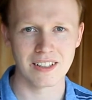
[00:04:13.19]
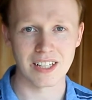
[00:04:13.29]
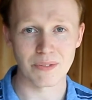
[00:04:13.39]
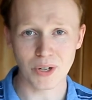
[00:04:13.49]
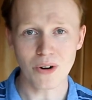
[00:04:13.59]

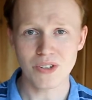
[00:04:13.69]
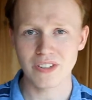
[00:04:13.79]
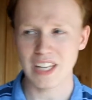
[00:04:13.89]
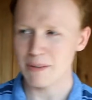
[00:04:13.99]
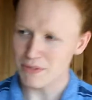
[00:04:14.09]
In regards to
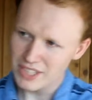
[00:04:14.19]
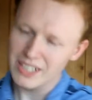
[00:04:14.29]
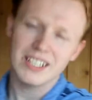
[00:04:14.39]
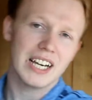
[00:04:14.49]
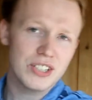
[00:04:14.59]
the game of
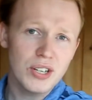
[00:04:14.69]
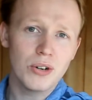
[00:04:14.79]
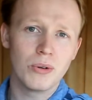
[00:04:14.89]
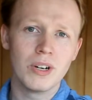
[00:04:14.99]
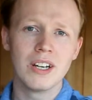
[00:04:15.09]

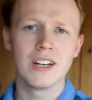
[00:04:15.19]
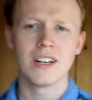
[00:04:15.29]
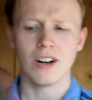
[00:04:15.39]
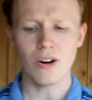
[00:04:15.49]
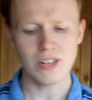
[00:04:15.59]
tic-tac-toe,
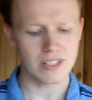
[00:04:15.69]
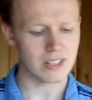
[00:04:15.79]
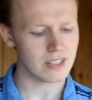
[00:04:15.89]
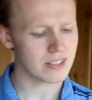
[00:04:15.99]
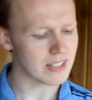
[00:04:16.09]

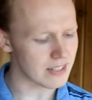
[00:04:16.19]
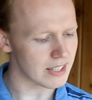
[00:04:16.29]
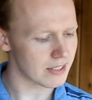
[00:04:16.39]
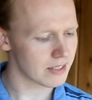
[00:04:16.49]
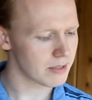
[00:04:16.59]
Hardin says
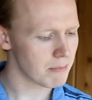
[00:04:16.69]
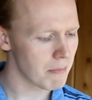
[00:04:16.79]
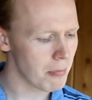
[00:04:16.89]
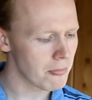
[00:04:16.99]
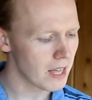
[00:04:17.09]
this:
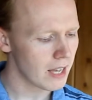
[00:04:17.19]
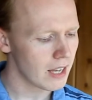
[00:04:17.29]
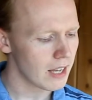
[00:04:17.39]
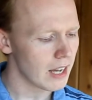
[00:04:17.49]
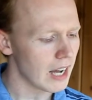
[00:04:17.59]

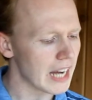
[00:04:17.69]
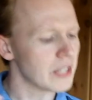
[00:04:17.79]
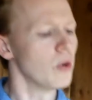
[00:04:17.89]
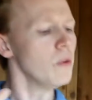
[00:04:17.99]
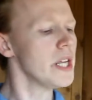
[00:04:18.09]
I
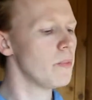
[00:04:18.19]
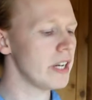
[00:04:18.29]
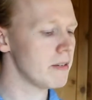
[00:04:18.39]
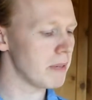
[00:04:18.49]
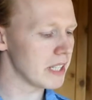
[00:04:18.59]
can only
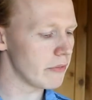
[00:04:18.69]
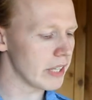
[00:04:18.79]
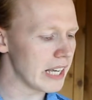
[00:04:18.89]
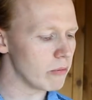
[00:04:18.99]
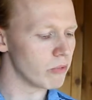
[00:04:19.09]
win by
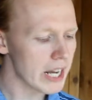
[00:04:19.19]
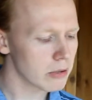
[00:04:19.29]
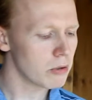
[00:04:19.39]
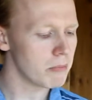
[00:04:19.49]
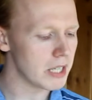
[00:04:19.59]
giving a
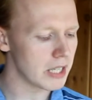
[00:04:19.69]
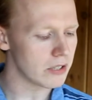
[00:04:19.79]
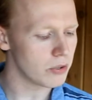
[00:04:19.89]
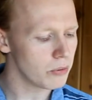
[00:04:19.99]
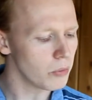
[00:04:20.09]
radical meaning
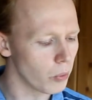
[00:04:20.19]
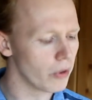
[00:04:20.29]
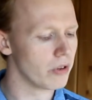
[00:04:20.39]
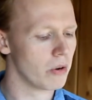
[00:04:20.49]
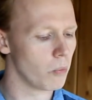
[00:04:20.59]
to the
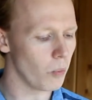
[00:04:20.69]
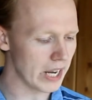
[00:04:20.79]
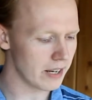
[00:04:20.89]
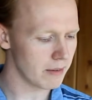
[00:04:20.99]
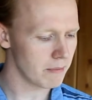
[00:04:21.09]
word
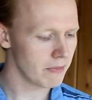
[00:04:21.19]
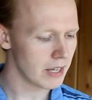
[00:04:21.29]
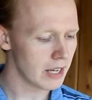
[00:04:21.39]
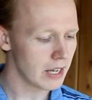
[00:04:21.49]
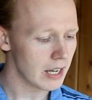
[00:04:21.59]
win.
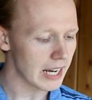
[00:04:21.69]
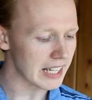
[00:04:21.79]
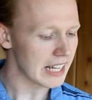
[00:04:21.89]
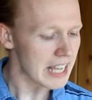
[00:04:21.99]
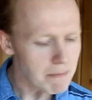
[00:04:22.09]
I
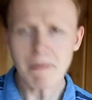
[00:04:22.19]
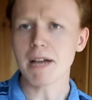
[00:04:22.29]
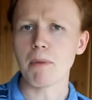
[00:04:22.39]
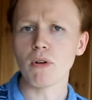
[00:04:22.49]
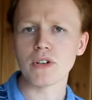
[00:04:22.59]
can hit my
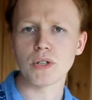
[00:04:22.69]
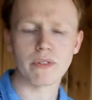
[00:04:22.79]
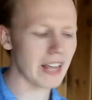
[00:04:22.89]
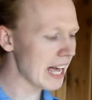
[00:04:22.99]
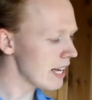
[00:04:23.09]
opponent over
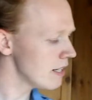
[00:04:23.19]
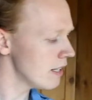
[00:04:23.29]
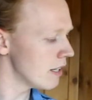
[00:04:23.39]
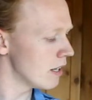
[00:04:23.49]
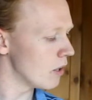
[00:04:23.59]
the head,
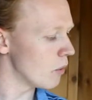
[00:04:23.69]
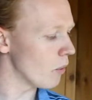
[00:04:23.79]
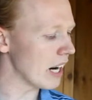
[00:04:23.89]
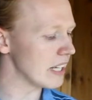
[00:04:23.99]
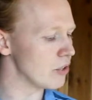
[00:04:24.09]

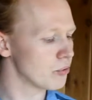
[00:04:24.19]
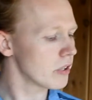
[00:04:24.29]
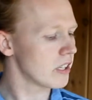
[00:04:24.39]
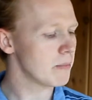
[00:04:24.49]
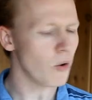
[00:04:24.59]
or I can
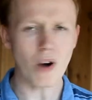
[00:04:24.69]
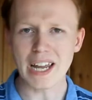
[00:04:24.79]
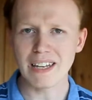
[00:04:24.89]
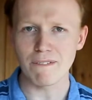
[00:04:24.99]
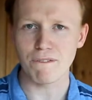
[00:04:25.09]
drug him, or I
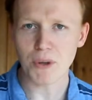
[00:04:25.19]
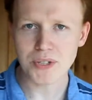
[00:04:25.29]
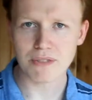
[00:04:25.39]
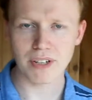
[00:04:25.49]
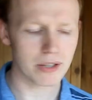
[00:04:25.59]
can
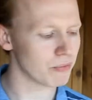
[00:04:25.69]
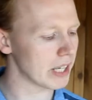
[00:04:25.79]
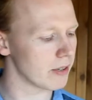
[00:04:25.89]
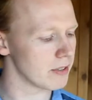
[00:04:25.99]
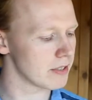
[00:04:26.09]
falsify the
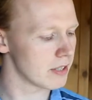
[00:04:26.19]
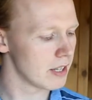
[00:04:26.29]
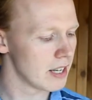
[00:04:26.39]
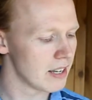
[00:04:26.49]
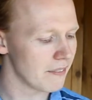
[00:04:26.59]
records.
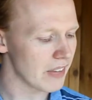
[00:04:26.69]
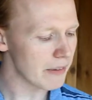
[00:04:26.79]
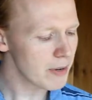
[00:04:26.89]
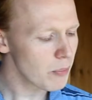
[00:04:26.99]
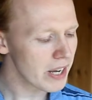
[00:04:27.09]

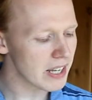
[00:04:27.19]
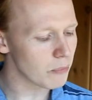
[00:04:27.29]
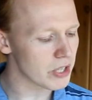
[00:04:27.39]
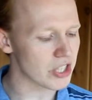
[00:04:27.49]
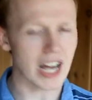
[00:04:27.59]
Every way in
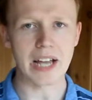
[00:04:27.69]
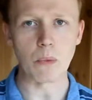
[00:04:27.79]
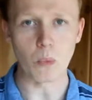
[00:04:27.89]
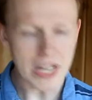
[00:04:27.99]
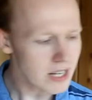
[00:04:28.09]
which I
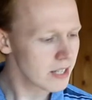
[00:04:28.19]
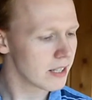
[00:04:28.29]
win